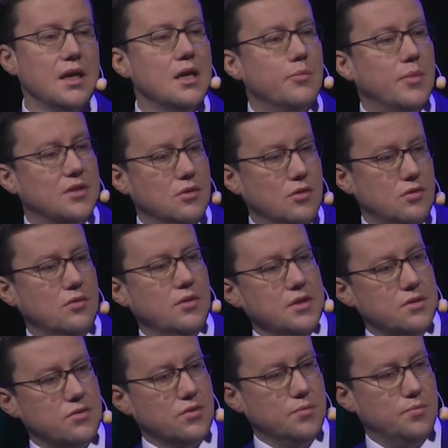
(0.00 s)
But not only
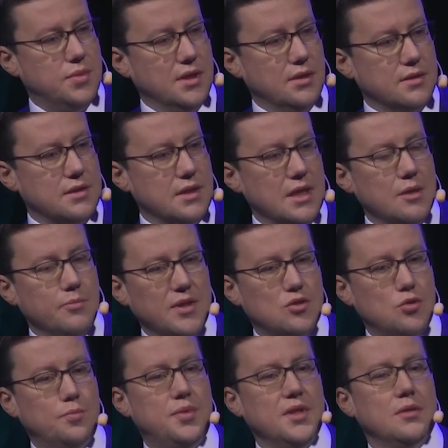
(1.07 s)
to rebuild, but to
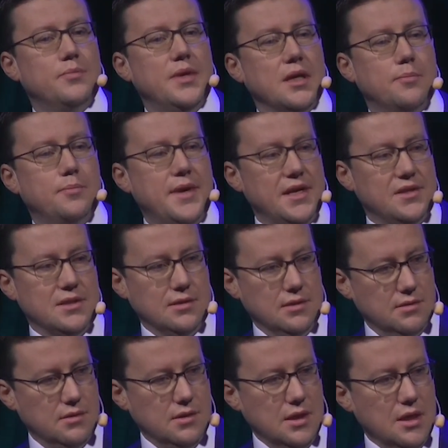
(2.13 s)
build back better,
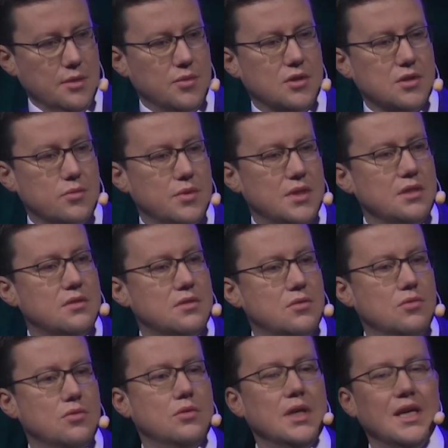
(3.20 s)
because we need to